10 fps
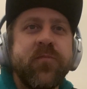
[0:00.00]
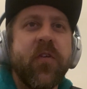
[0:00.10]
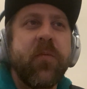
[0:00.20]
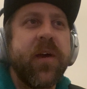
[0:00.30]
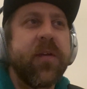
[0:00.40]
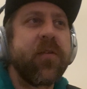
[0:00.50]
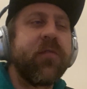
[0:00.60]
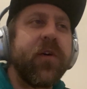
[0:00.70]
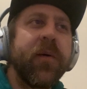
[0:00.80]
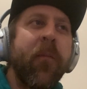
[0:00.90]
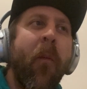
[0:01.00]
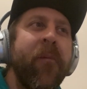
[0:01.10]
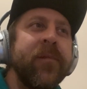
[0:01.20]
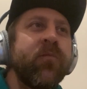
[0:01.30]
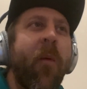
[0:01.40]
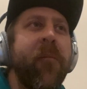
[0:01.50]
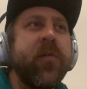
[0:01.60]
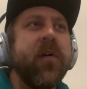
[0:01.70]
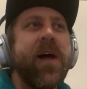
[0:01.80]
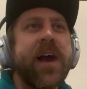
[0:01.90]
just because of the
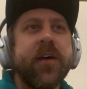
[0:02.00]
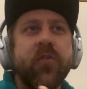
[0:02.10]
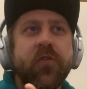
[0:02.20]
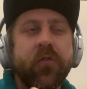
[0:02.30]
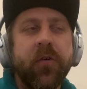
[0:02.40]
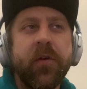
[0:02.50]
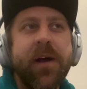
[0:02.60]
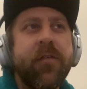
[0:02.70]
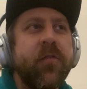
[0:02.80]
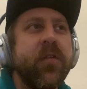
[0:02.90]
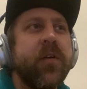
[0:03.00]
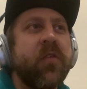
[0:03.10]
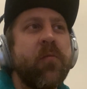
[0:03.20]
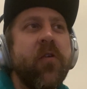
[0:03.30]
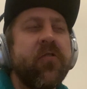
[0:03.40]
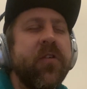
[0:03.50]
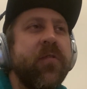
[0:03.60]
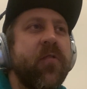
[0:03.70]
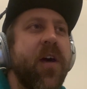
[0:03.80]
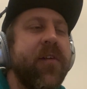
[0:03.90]
lack of control you have over the exposure
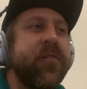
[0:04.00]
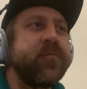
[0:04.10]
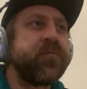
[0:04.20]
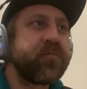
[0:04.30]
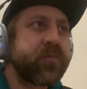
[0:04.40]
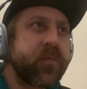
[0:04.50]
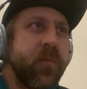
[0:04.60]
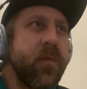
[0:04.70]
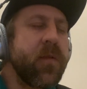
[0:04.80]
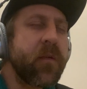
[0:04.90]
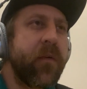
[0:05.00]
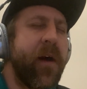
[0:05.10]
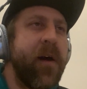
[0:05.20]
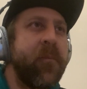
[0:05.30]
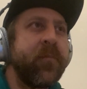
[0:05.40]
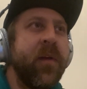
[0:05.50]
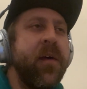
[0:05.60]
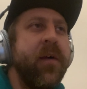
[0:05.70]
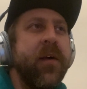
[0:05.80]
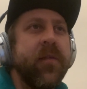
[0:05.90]
and stuff.
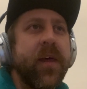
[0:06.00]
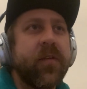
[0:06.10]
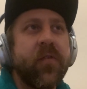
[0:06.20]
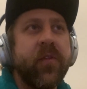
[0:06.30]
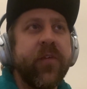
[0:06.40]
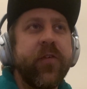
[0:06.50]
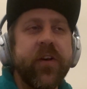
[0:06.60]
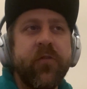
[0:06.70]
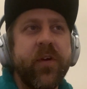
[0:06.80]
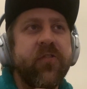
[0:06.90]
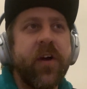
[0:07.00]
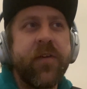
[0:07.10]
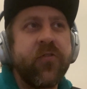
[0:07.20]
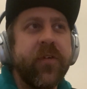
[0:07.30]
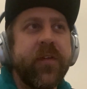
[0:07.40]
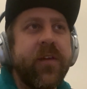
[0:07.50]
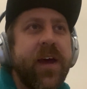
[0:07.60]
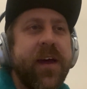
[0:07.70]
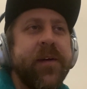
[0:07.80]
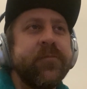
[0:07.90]
Like the footage we shot during the
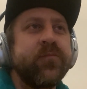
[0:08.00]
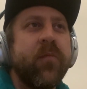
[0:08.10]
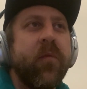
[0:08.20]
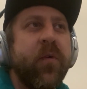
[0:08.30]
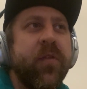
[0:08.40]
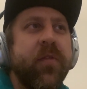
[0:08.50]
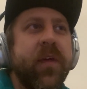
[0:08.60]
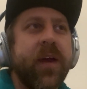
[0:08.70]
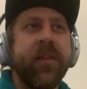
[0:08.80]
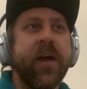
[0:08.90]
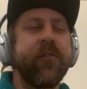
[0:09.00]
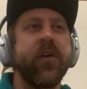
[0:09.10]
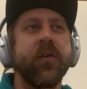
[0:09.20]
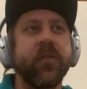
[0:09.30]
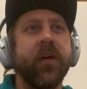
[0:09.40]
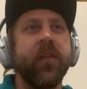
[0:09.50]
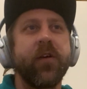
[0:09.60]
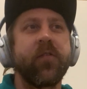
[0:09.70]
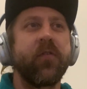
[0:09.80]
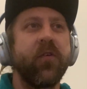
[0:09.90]
day with like in that field, it
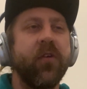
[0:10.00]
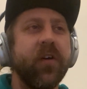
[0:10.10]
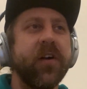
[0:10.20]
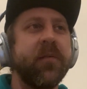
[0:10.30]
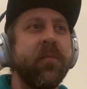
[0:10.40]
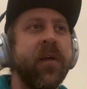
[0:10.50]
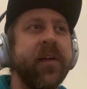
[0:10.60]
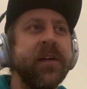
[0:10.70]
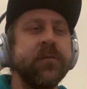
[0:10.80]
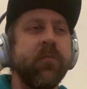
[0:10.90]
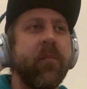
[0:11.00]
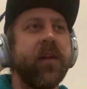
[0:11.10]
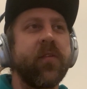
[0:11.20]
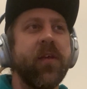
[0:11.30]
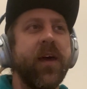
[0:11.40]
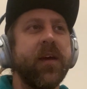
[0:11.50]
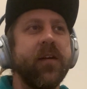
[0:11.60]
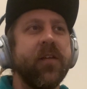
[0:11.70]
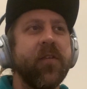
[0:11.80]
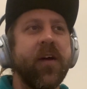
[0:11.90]
looks good, but it's like
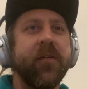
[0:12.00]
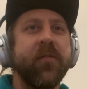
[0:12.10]
it's not